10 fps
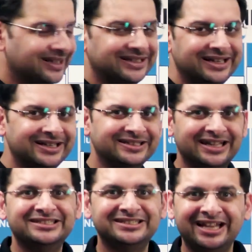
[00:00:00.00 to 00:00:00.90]
is there
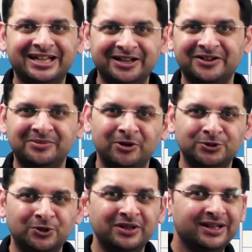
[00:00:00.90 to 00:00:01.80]
in the JEE curriculum
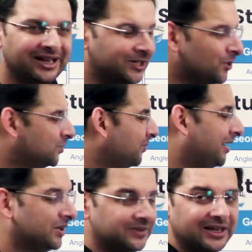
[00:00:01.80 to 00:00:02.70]
also. It is also
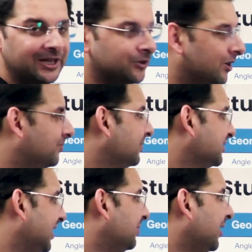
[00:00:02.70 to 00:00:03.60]
part of their IOQM
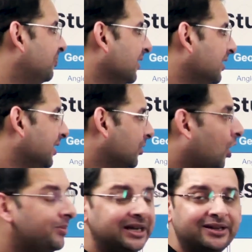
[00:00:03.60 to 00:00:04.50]
syllabi.
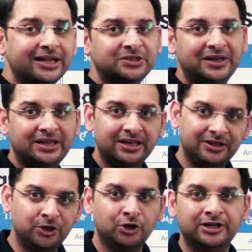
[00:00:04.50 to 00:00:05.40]
Combinatorics, which
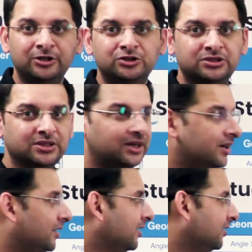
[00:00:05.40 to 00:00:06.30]
introduce
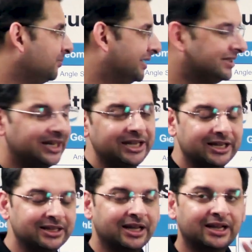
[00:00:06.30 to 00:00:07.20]
basically
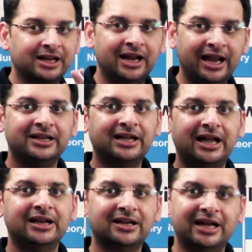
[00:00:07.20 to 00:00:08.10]
the
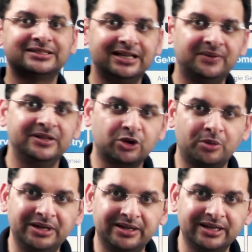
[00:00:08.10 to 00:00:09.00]
entire class 11th
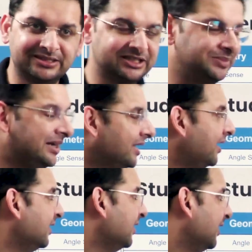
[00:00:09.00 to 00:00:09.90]
combinatorics is being
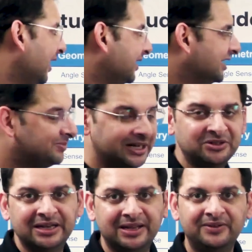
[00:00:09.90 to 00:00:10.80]
done at this
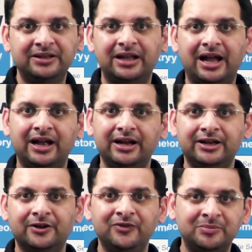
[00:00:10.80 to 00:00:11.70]
particular level,
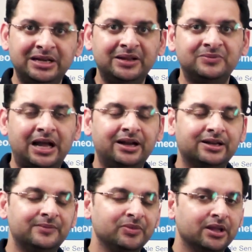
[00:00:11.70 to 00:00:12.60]
and we believe that